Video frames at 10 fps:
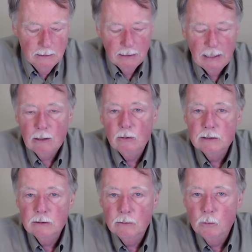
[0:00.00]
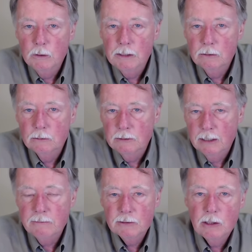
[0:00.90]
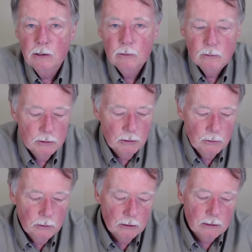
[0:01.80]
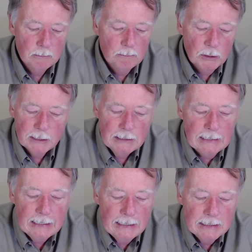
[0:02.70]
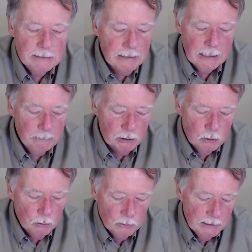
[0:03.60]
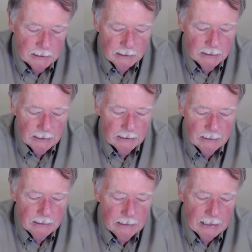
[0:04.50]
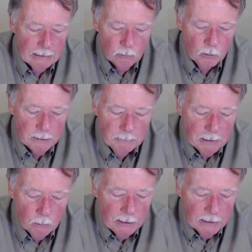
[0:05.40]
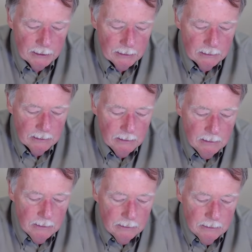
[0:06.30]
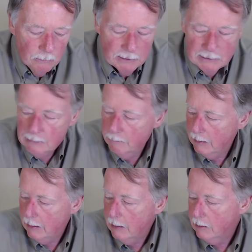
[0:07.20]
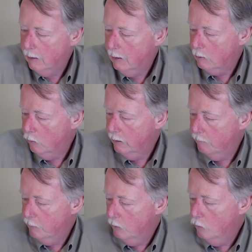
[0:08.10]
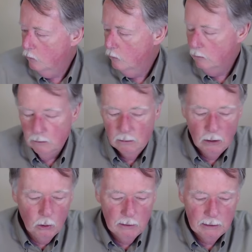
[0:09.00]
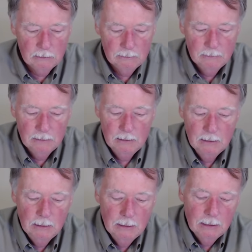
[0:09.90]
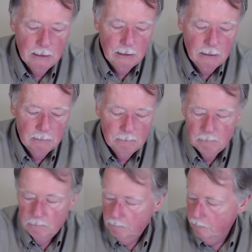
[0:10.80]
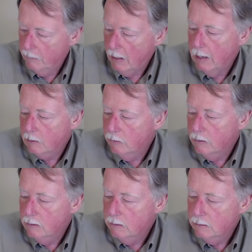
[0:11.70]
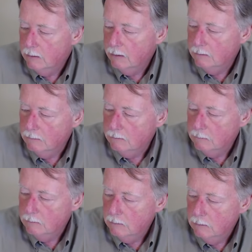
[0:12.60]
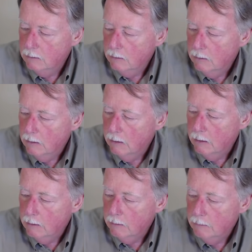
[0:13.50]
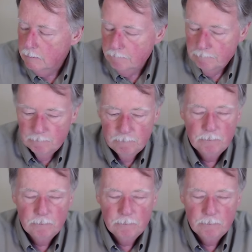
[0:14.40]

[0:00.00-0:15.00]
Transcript: Aqua is a real tough stone, so you can put it in any type of jewelry and, and not worry about wearing it. You know, one thing about aqua, if you own it, um, aqua and um,